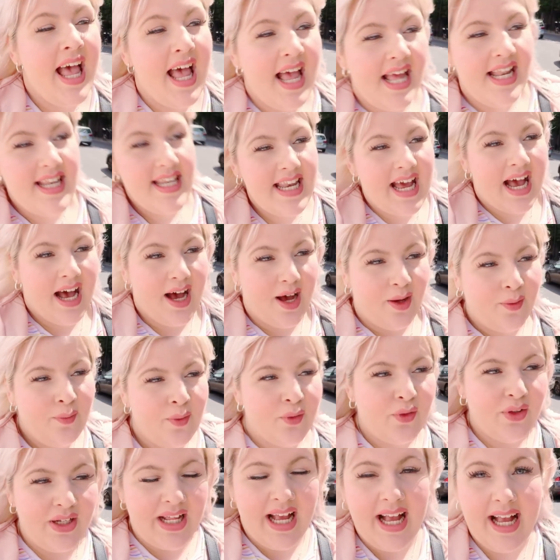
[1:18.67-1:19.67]
And now we're
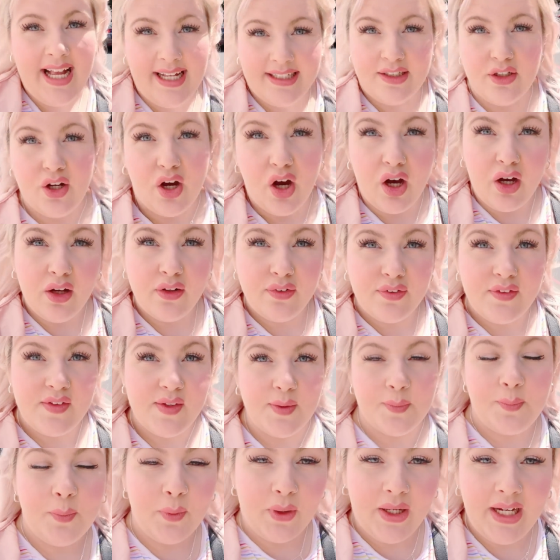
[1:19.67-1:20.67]
gonna head off
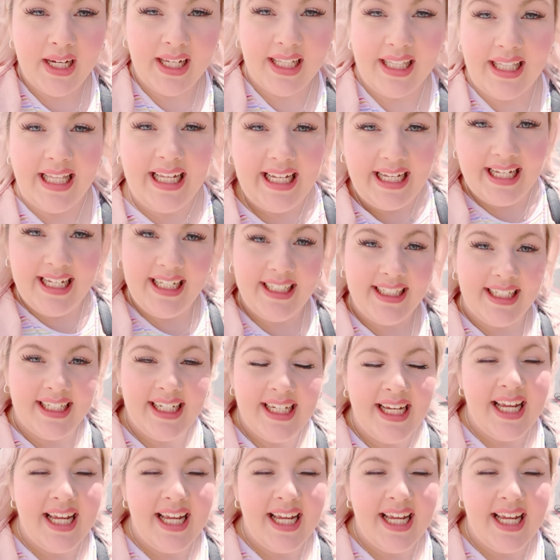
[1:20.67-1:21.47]
to Brick Lane